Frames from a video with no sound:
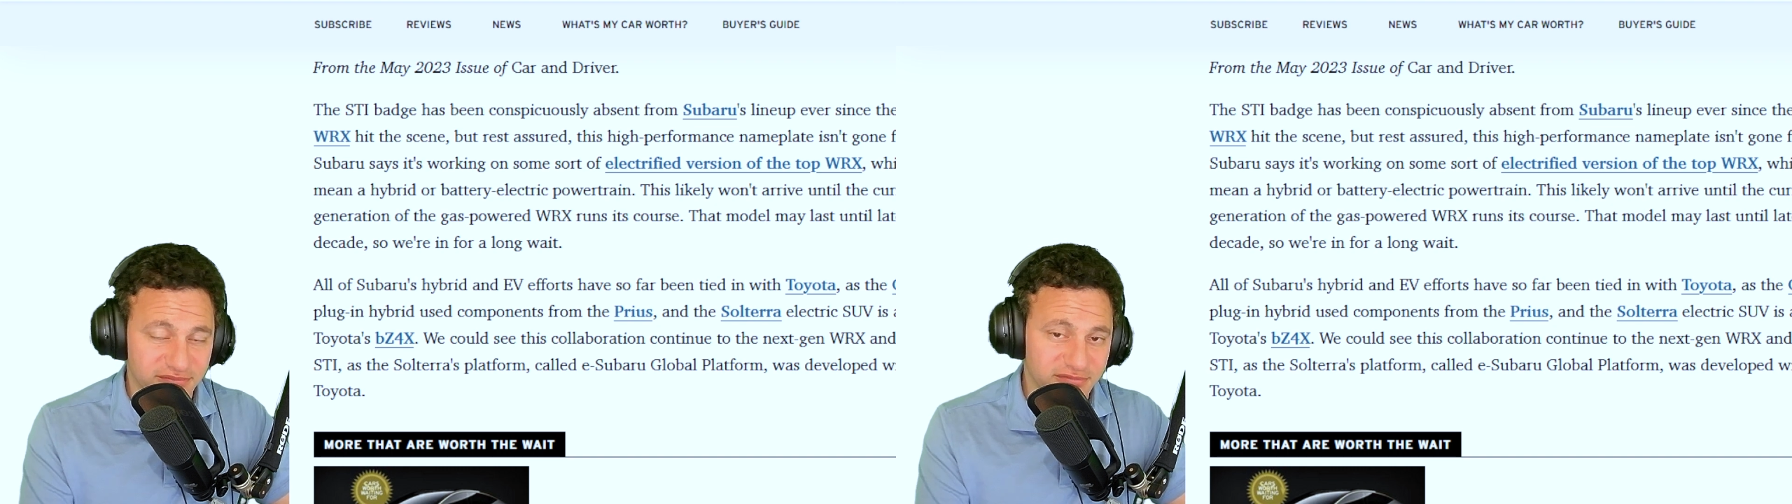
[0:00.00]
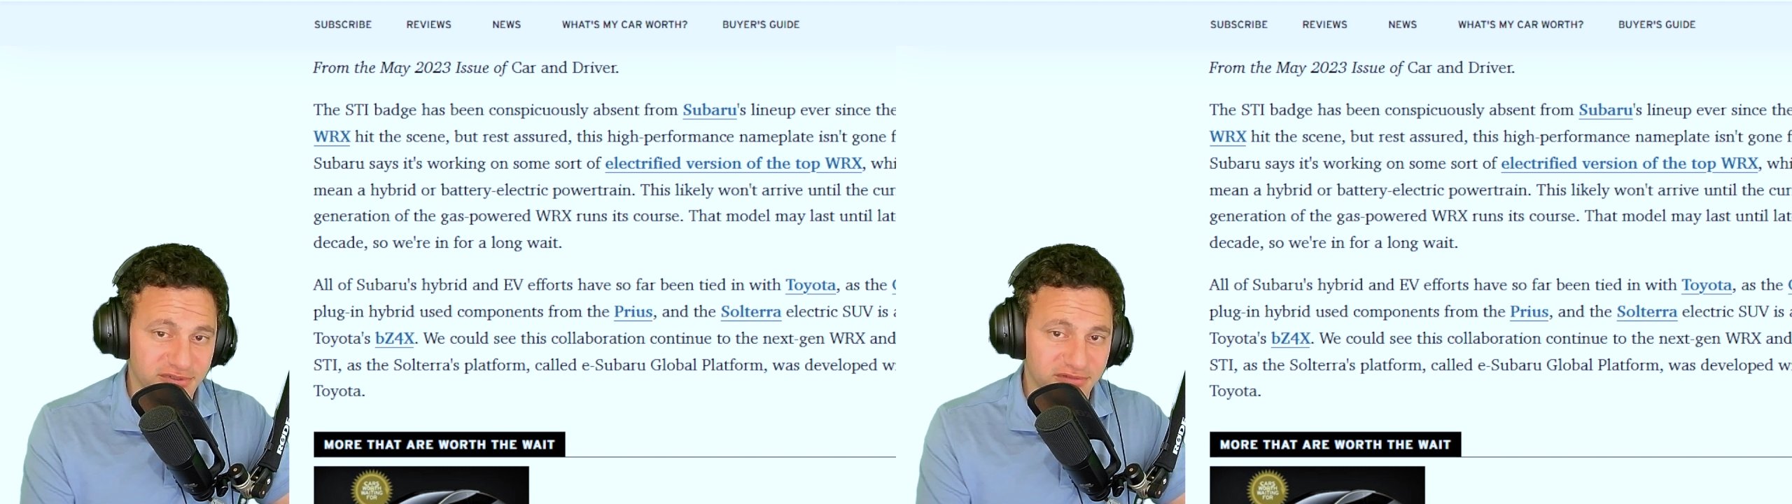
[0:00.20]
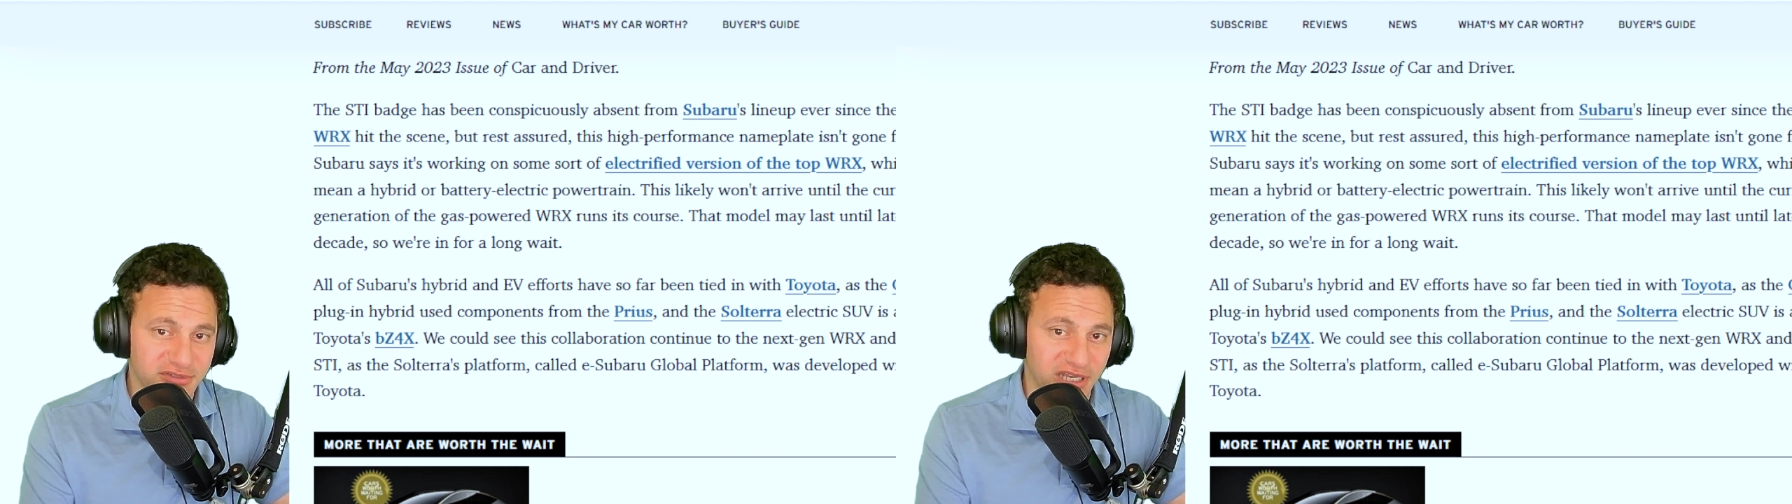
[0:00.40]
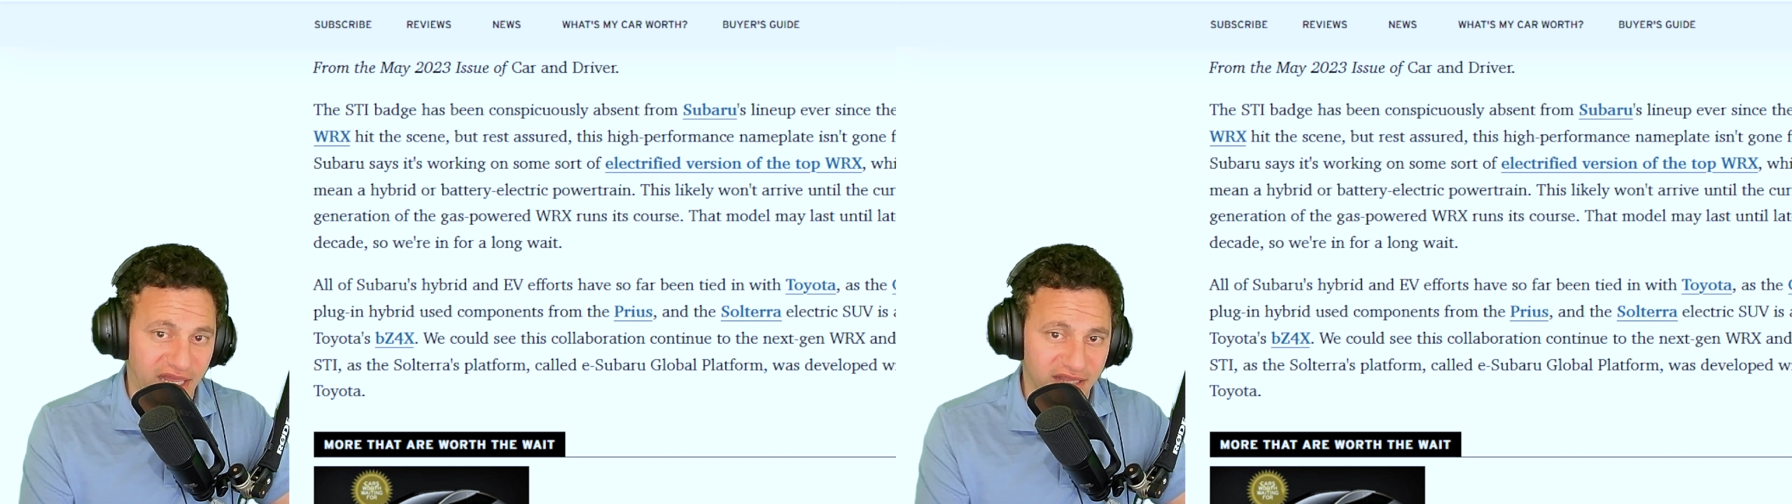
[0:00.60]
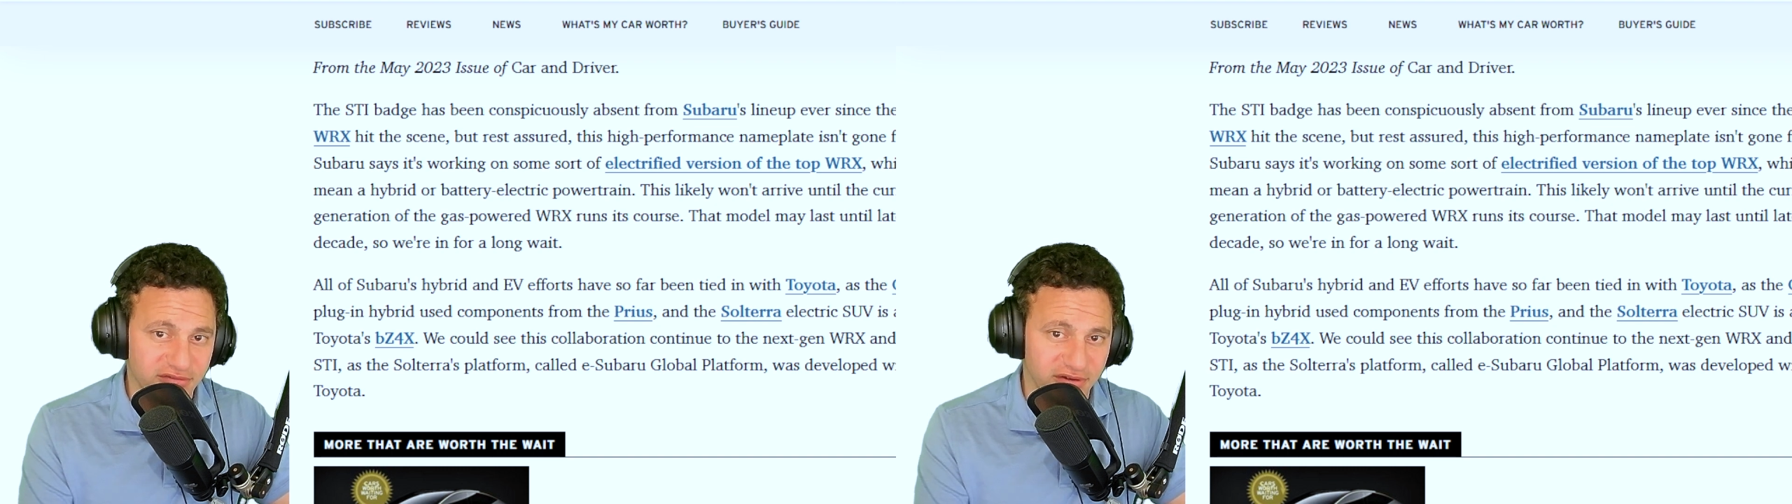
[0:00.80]
with the
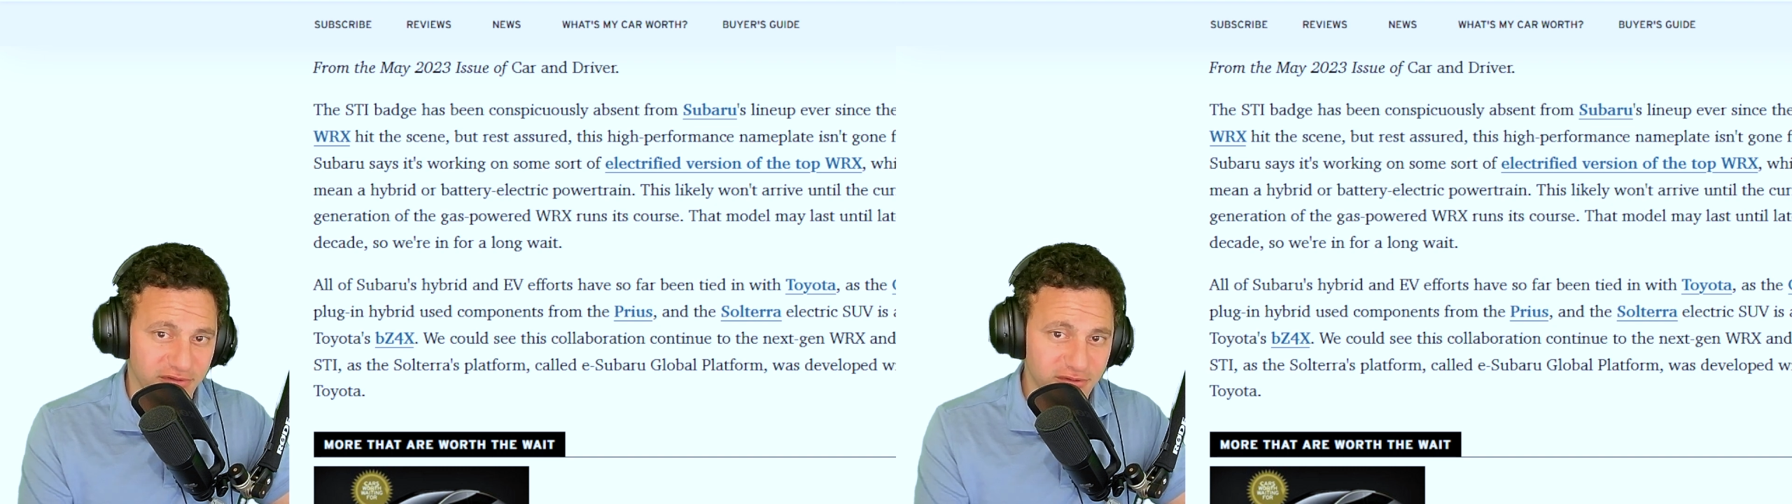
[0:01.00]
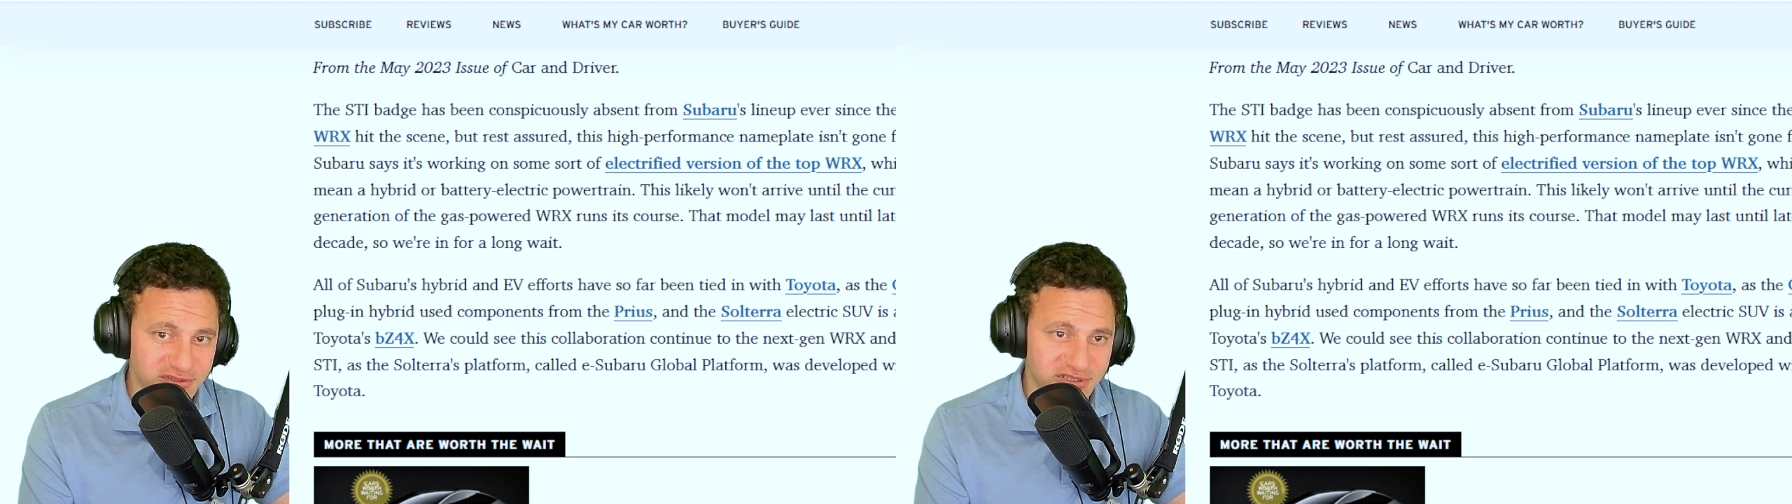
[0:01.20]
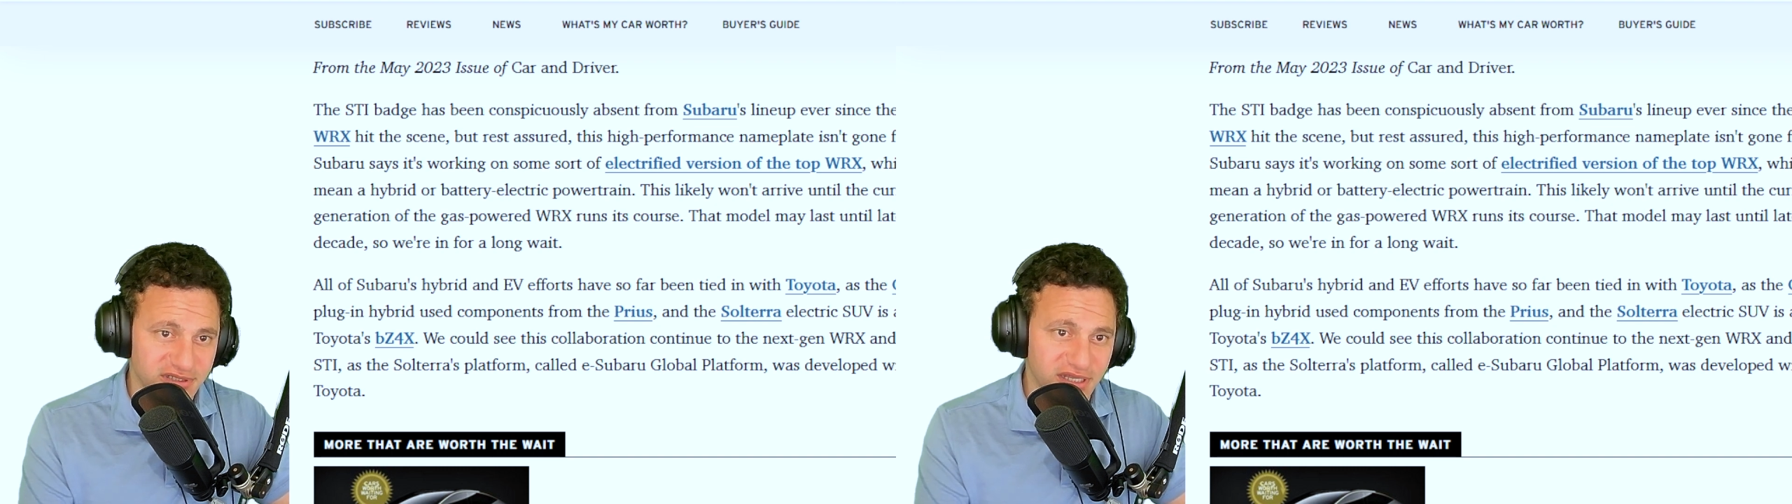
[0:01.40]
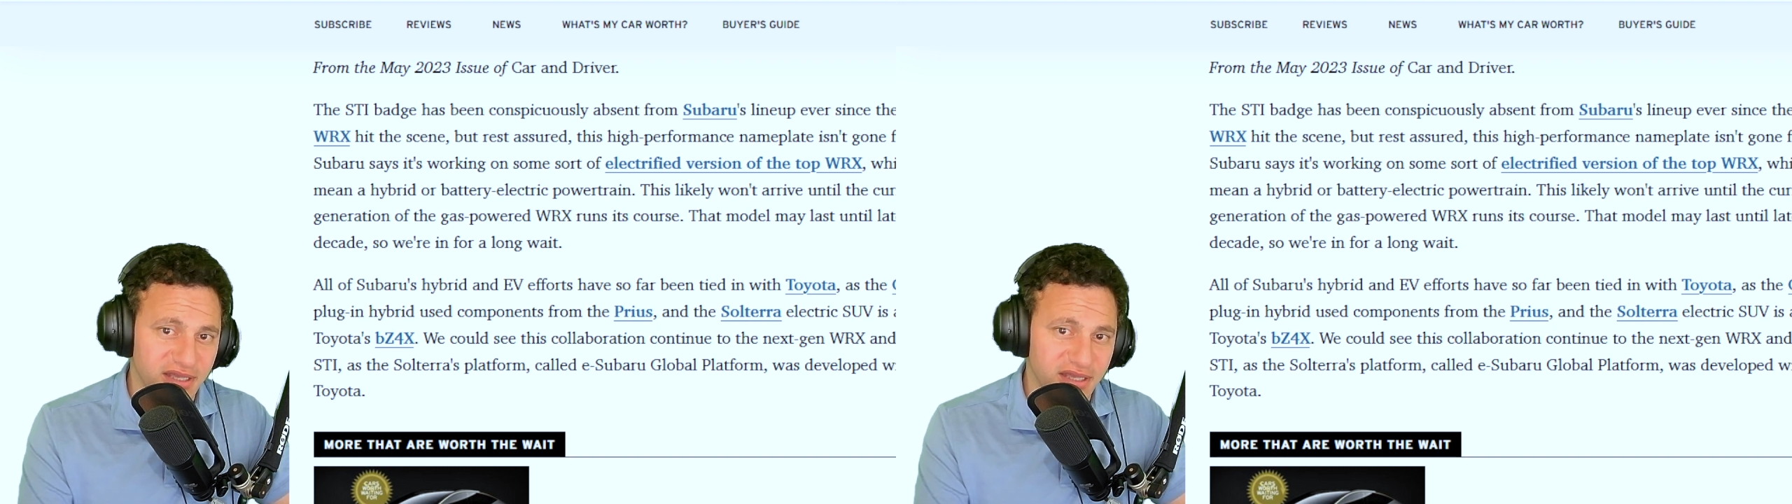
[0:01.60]
Lancer Evolution.